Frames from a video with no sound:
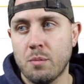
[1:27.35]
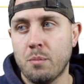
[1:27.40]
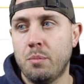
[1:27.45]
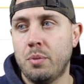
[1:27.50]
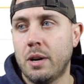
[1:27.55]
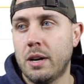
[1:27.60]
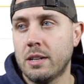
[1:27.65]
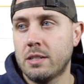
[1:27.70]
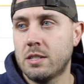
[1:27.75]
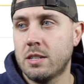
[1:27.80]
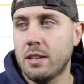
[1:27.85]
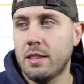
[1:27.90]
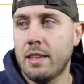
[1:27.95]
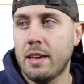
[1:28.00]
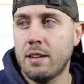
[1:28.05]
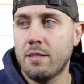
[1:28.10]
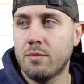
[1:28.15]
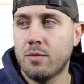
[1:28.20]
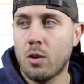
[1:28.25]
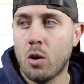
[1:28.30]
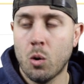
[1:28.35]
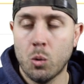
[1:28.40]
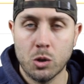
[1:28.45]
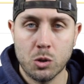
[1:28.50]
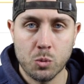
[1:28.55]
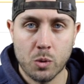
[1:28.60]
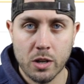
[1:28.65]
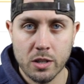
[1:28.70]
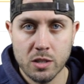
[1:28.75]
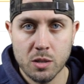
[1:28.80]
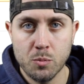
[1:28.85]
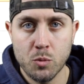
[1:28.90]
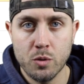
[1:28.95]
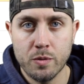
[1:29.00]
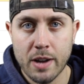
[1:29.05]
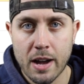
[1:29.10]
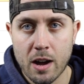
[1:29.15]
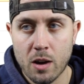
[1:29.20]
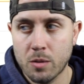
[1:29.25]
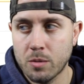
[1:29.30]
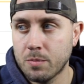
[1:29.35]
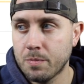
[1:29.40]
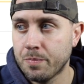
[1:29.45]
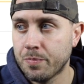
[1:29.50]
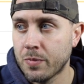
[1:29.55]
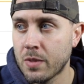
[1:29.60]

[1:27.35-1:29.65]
but they've always wanted to move out.